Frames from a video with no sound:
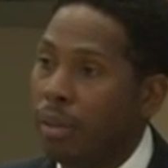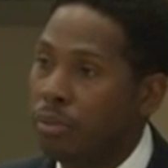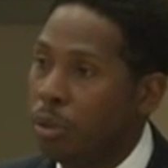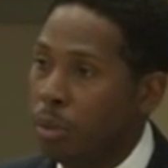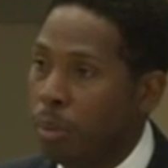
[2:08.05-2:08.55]

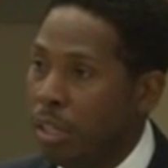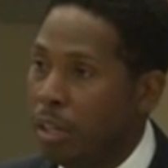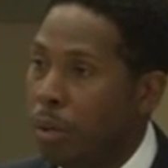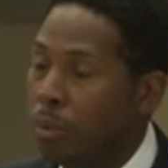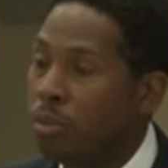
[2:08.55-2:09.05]
so that we
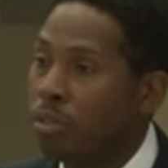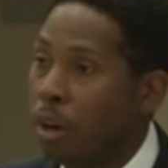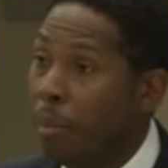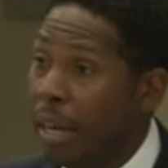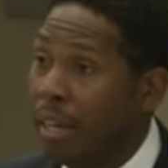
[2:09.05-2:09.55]
don't
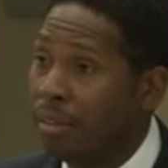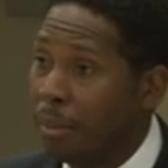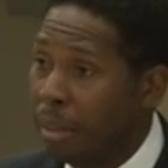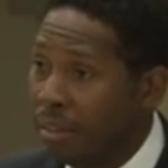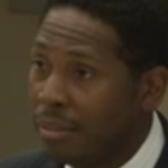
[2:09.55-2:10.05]
start making
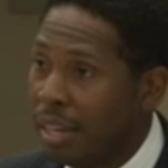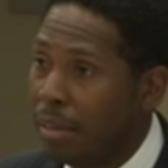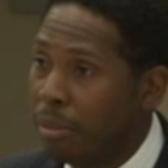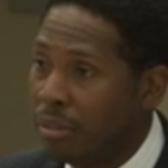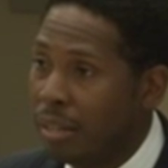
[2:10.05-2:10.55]
some of the
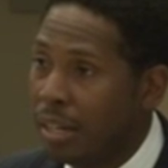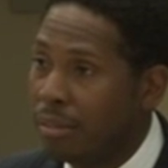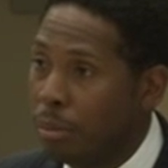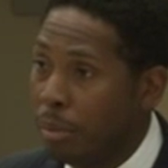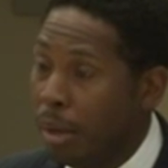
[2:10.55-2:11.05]
same mistakes
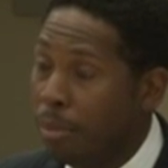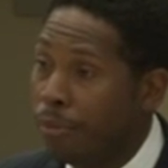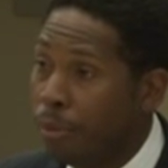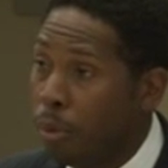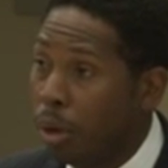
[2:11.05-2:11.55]
that we made
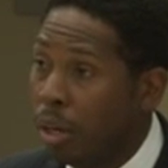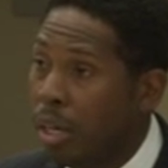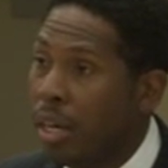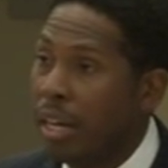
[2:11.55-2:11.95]
before